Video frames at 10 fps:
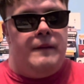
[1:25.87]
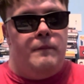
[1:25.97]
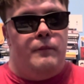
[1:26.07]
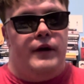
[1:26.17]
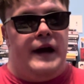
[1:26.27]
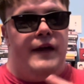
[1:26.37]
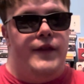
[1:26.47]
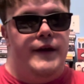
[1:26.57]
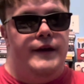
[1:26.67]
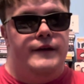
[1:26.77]
But I
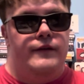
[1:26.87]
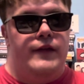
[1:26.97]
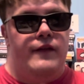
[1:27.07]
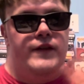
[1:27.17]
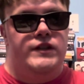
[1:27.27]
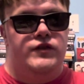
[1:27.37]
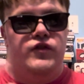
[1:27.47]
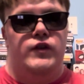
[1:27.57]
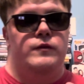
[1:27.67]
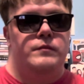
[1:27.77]
think that this
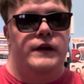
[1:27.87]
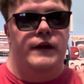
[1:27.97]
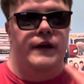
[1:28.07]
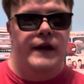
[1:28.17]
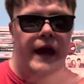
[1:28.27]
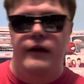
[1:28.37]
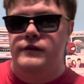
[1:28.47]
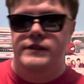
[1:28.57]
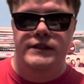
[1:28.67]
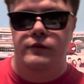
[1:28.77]
film
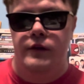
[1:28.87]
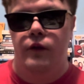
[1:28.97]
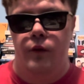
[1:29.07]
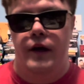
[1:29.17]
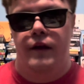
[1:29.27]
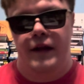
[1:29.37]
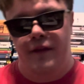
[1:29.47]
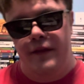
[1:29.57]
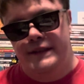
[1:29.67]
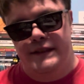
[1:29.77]
handles it really well. And I
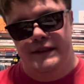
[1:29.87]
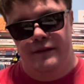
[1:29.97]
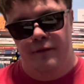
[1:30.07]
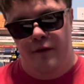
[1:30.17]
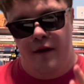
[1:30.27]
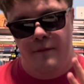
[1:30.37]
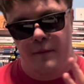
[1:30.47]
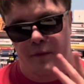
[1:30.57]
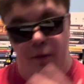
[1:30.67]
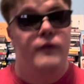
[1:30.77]
think this is a
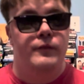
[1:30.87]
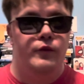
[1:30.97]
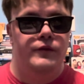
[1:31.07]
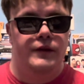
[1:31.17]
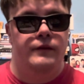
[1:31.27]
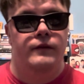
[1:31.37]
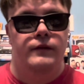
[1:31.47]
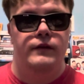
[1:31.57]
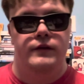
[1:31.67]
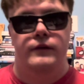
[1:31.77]
perfect movie
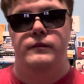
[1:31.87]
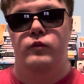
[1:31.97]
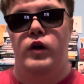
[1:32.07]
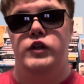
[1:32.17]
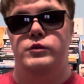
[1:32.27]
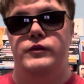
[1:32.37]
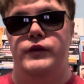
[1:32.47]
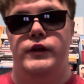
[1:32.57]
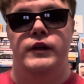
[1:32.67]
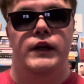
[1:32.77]
to watch with
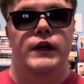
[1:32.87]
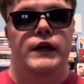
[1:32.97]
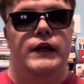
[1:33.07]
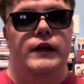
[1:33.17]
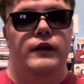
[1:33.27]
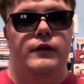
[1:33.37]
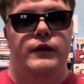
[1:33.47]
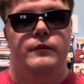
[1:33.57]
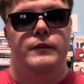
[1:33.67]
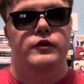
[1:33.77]
your
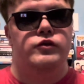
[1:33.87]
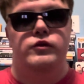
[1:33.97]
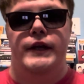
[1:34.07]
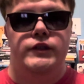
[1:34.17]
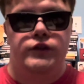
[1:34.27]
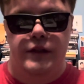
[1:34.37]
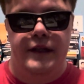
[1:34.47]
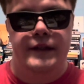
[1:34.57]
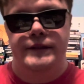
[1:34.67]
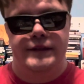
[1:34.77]
middle school aged
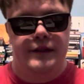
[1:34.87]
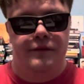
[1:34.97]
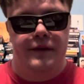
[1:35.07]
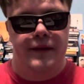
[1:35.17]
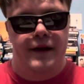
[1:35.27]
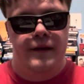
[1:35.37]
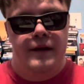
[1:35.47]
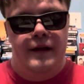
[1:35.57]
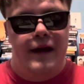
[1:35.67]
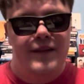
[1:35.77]
kids and stuff like that.
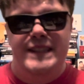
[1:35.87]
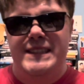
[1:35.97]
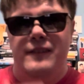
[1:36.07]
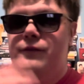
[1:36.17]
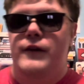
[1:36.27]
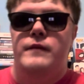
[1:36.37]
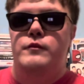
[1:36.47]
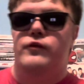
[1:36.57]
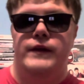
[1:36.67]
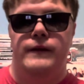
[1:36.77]
And this is a fun
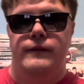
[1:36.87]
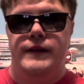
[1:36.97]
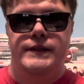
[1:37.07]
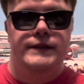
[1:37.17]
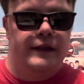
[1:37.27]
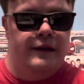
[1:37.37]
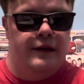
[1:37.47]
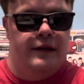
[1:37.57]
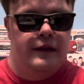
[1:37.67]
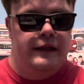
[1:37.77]
movie. This
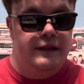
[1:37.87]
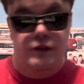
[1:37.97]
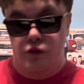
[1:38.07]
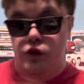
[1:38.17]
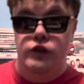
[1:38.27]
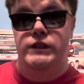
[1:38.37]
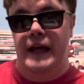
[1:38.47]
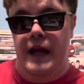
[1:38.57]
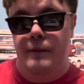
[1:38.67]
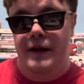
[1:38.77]
is gorgeously
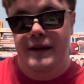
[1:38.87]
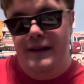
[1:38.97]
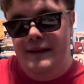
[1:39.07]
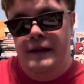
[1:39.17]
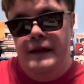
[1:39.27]
animated. It